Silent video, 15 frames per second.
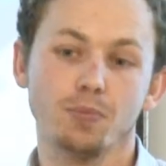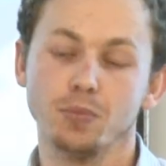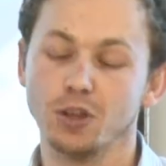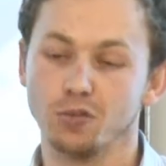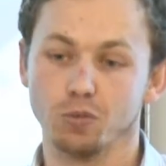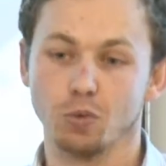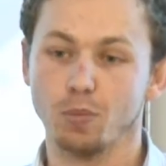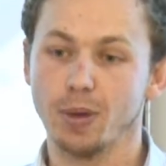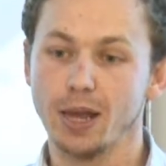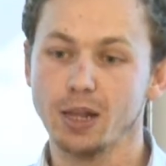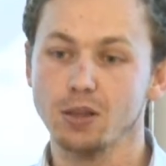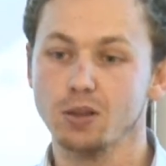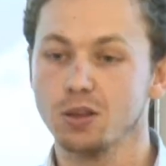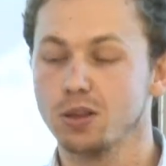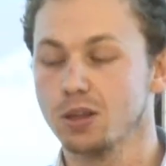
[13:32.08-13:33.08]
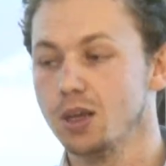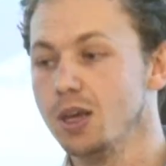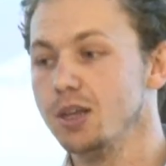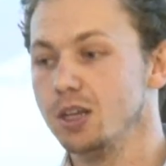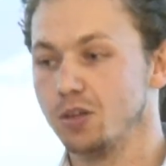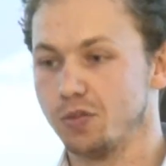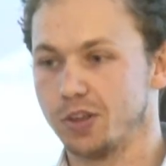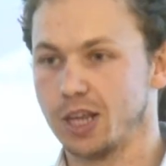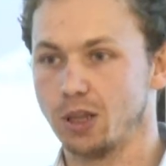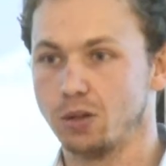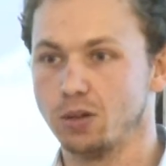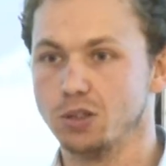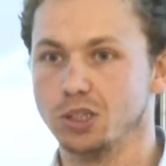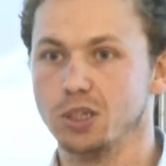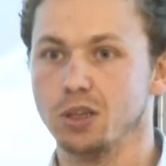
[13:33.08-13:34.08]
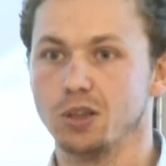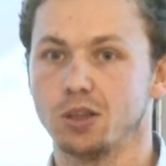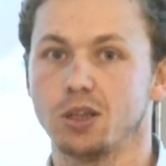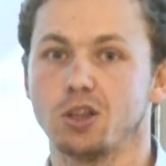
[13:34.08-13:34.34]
different repellents, different technologies,